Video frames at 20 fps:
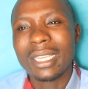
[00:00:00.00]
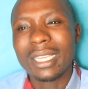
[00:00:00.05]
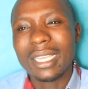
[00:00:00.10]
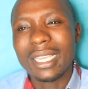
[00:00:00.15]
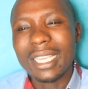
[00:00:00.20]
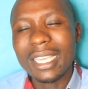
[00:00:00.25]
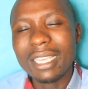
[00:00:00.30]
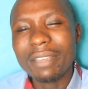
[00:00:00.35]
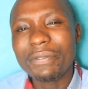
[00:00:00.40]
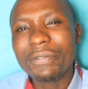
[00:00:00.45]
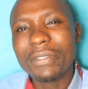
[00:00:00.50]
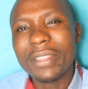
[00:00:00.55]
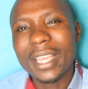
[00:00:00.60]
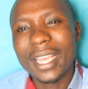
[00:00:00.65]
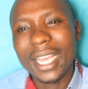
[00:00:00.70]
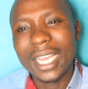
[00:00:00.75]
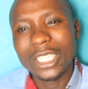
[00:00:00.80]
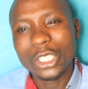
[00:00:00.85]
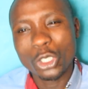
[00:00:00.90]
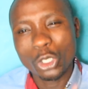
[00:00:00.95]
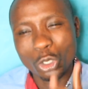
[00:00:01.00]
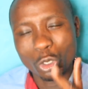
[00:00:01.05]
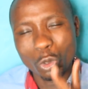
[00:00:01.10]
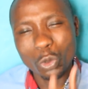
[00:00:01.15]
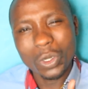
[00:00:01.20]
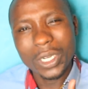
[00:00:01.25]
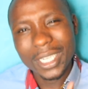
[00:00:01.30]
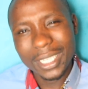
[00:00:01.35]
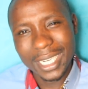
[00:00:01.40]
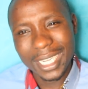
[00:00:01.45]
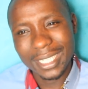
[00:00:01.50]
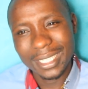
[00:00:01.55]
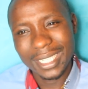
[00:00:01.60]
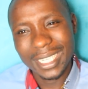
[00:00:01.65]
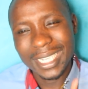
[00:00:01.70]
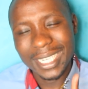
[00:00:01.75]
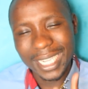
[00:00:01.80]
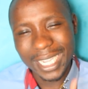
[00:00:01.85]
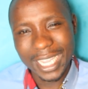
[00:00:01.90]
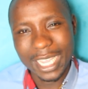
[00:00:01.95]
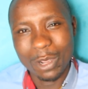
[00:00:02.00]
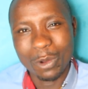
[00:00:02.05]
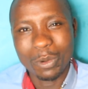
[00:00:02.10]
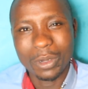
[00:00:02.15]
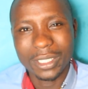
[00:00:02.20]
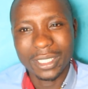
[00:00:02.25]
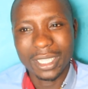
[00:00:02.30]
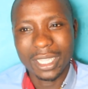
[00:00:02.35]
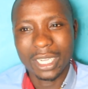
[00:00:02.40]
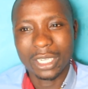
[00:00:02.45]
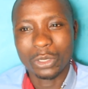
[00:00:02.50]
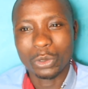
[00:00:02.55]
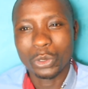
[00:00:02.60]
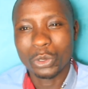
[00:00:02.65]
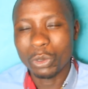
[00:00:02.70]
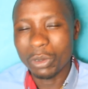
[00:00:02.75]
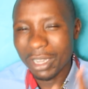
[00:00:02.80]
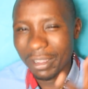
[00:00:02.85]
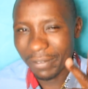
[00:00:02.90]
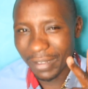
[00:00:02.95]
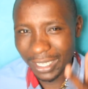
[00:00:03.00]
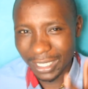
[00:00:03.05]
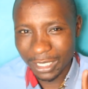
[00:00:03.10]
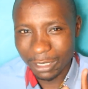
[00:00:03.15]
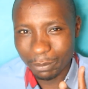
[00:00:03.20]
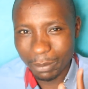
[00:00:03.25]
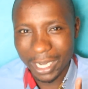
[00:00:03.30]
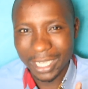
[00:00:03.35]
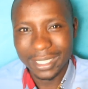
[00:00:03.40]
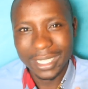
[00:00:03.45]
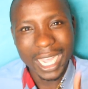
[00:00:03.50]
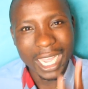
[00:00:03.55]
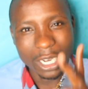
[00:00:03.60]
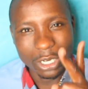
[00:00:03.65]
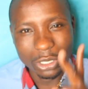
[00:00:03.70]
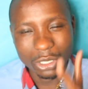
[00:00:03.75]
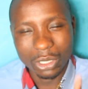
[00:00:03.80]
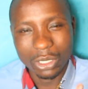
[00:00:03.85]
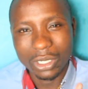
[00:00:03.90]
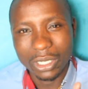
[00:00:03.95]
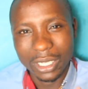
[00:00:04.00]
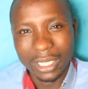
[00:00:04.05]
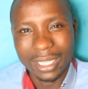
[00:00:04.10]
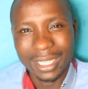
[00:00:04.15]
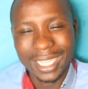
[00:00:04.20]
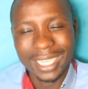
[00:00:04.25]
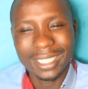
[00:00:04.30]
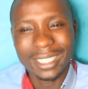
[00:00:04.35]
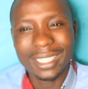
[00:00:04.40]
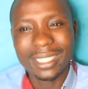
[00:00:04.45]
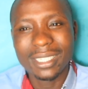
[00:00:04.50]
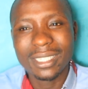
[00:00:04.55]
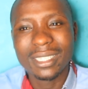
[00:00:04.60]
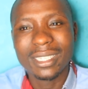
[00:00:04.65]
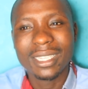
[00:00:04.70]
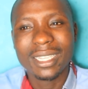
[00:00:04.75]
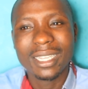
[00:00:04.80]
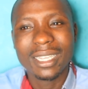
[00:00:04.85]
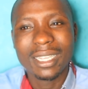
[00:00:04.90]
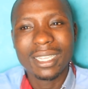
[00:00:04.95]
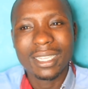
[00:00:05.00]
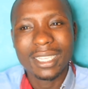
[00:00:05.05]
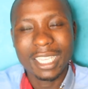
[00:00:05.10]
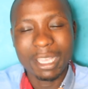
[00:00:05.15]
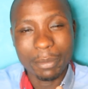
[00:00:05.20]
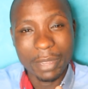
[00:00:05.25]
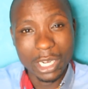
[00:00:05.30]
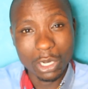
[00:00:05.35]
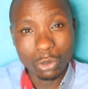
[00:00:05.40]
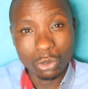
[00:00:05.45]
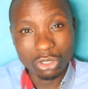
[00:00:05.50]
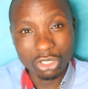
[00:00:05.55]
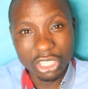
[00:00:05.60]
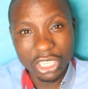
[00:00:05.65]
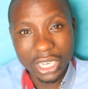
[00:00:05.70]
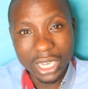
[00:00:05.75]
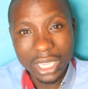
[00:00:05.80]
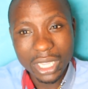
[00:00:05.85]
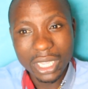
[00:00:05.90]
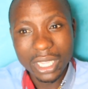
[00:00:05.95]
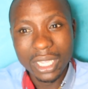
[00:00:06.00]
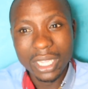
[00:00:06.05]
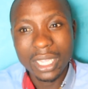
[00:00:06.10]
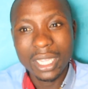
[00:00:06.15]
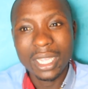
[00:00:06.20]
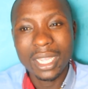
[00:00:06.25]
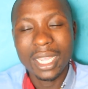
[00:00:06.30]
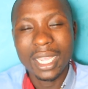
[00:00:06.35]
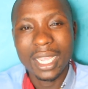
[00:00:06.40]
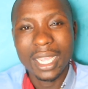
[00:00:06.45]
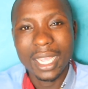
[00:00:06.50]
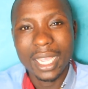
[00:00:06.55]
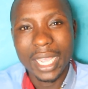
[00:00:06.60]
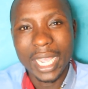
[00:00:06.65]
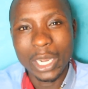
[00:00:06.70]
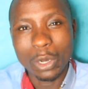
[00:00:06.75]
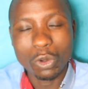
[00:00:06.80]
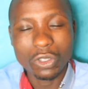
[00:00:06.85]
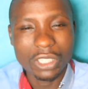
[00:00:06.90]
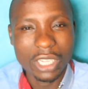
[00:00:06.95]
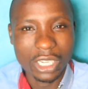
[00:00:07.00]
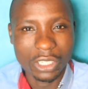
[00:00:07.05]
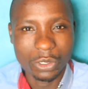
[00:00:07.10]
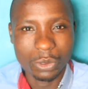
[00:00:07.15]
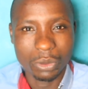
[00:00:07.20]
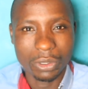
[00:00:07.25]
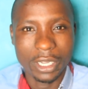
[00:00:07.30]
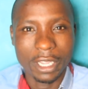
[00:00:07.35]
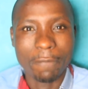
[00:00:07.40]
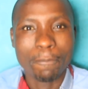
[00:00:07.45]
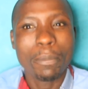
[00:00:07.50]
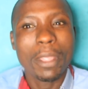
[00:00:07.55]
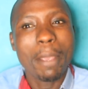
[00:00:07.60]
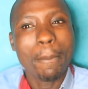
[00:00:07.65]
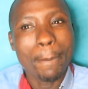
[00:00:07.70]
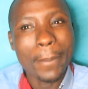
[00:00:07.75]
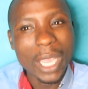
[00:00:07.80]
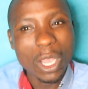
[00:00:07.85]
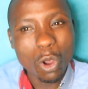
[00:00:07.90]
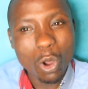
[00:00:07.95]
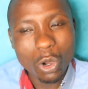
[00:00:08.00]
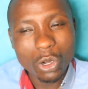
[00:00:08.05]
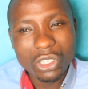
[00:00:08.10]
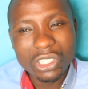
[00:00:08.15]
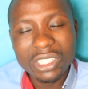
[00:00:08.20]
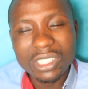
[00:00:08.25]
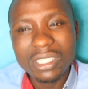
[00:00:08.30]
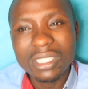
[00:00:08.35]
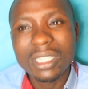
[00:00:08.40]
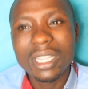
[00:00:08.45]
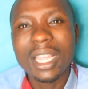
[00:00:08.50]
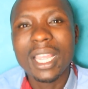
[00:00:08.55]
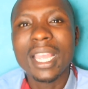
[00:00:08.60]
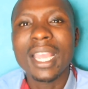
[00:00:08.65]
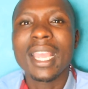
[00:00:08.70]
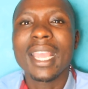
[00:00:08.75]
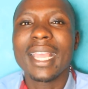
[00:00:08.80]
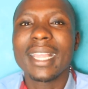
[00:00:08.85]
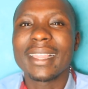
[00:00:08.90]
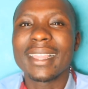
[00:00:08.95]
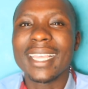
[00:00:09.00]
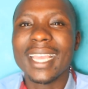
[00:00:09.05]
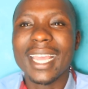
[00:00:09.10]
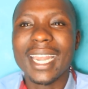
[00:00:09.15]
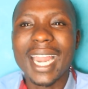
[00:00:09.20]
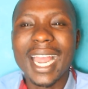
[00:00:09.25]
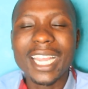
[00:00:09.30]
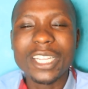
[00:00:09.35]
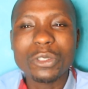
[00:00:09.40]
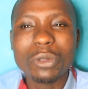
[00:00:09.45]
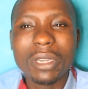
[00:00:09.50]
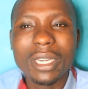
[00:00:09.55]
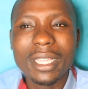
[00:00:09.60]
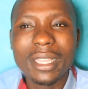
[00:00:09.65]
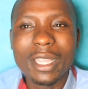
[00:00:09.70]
if there are two leaders in Kenya Kwanza that you should never despise, that is Kimani Ngunjiri and Oscar Sudi, because they are actually the